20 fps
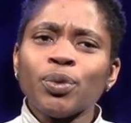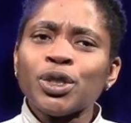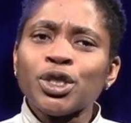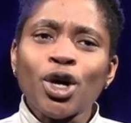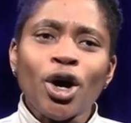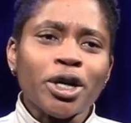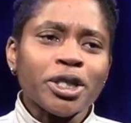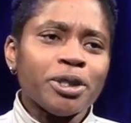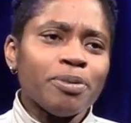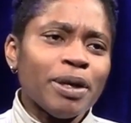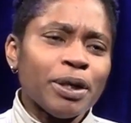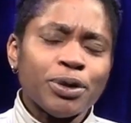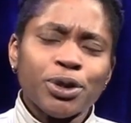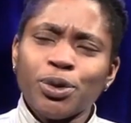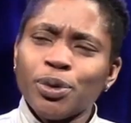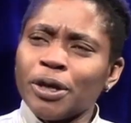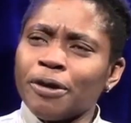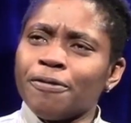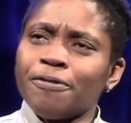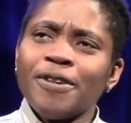We talked about
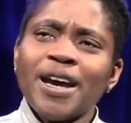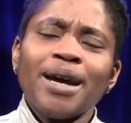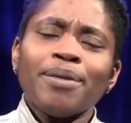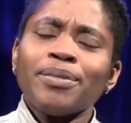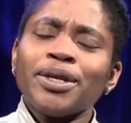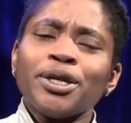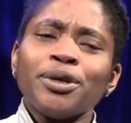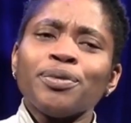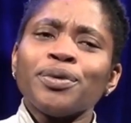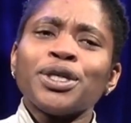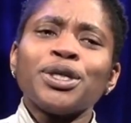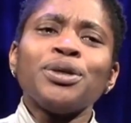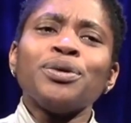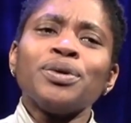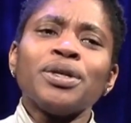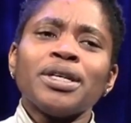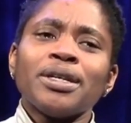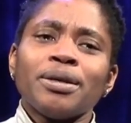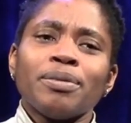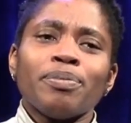doing a family
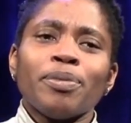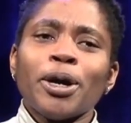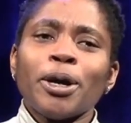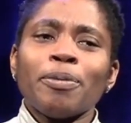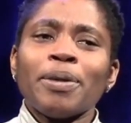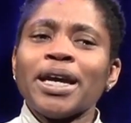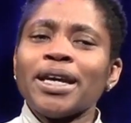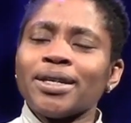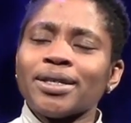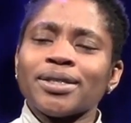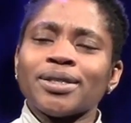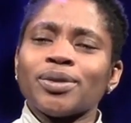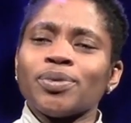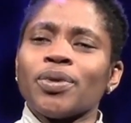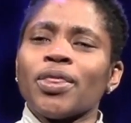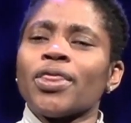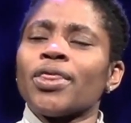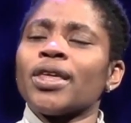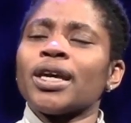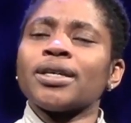reunion in Barbados
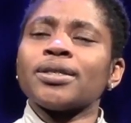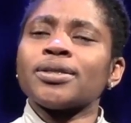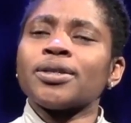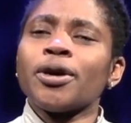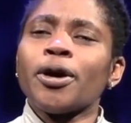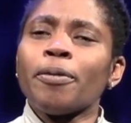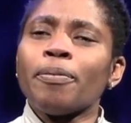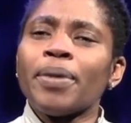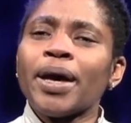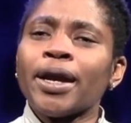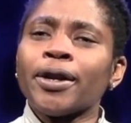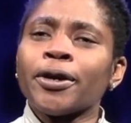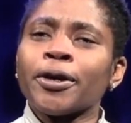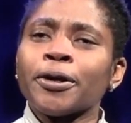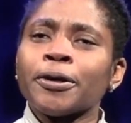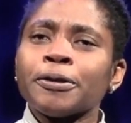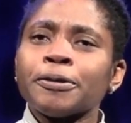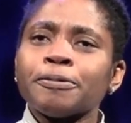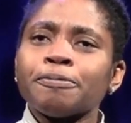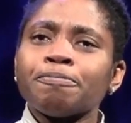when things got
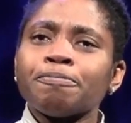better.